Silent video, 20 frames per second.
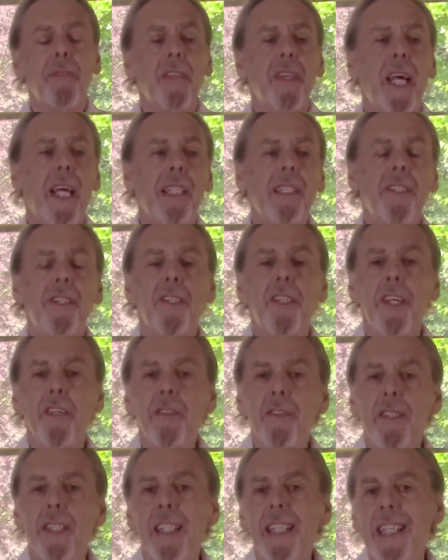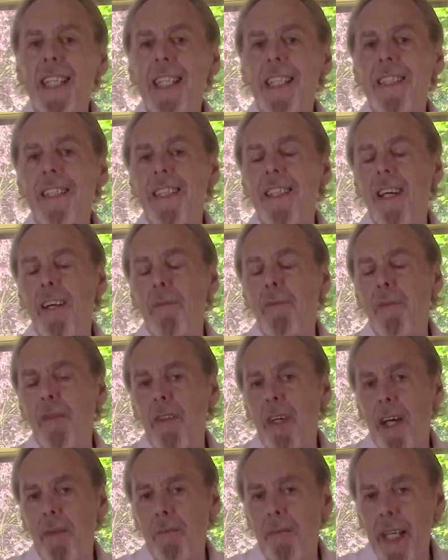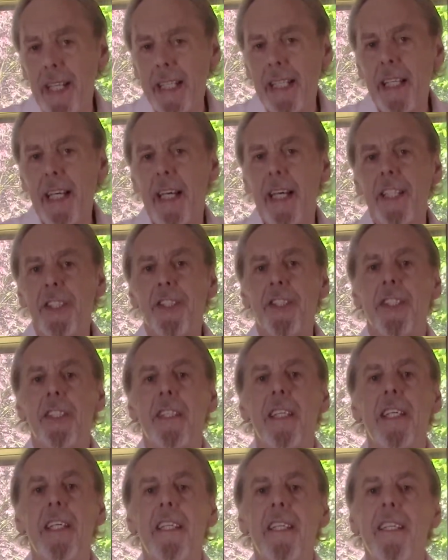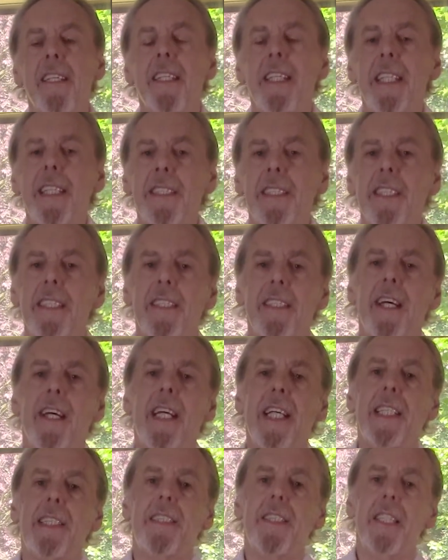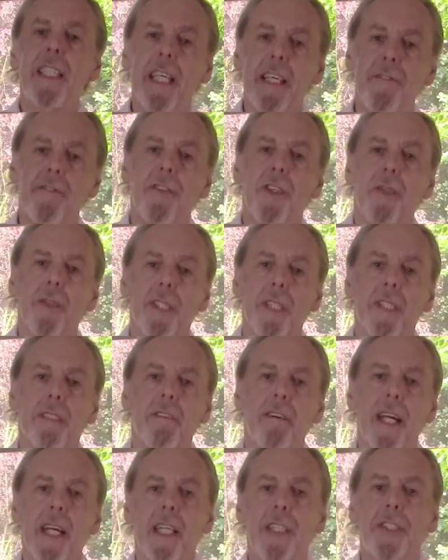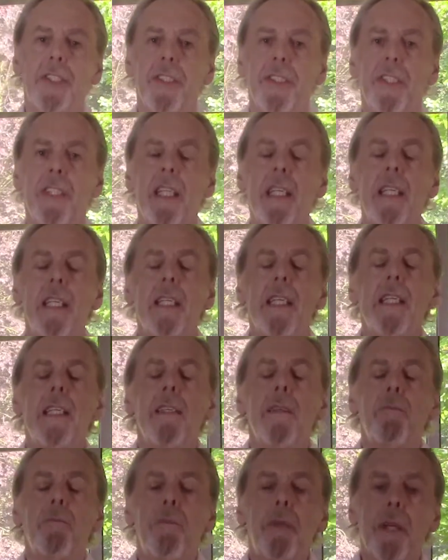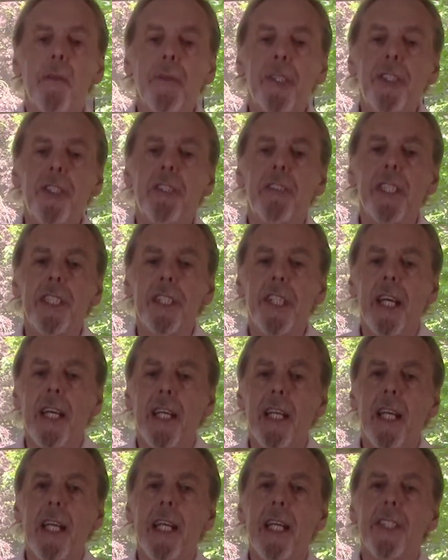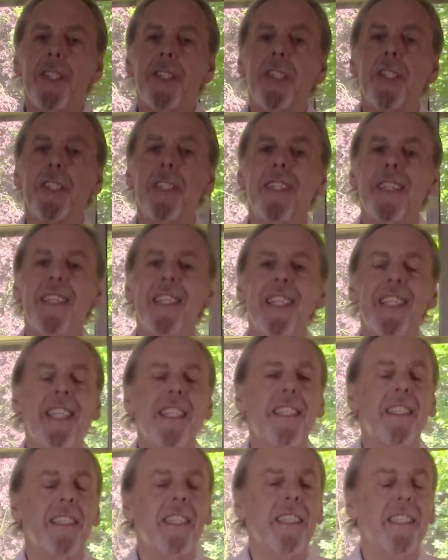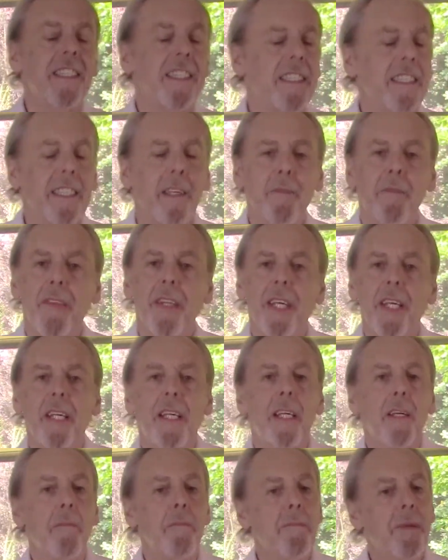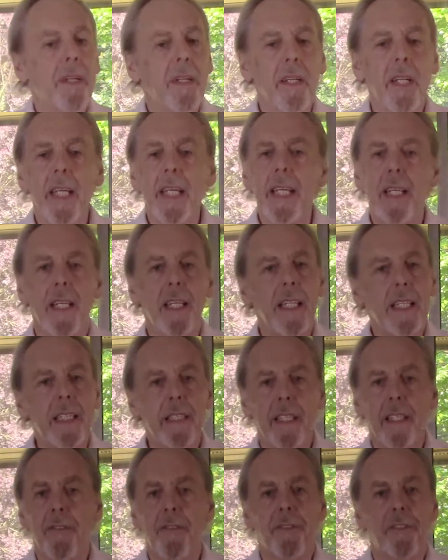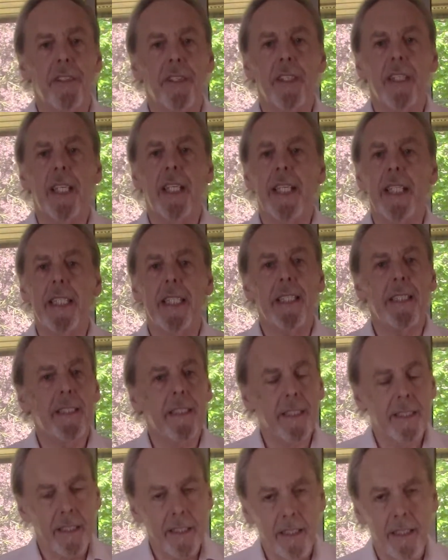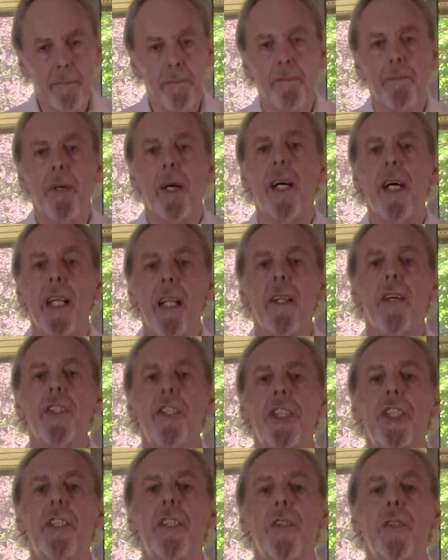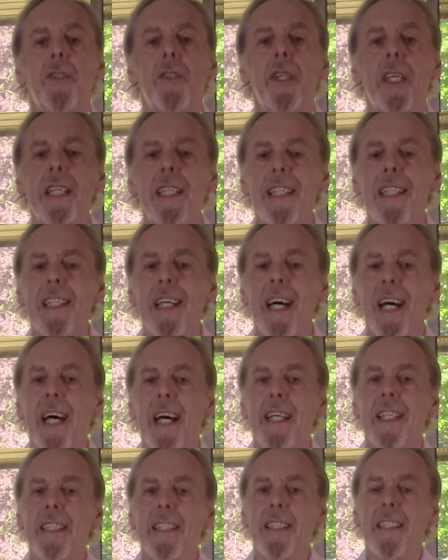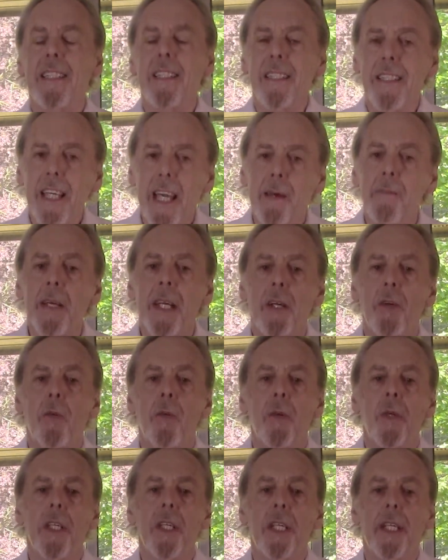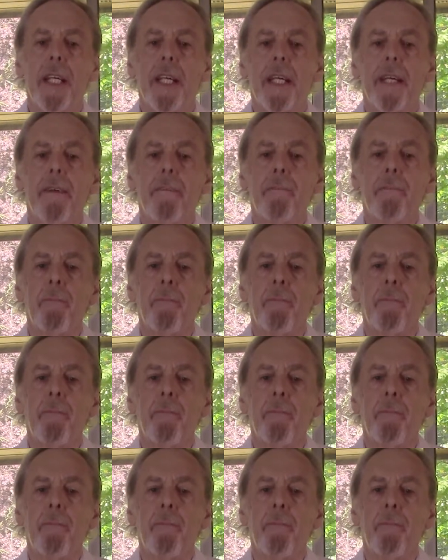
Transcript: then you don't need a medication that is designed to give you an erection. Premature ejaculation is something completely different in its biological and chemical working.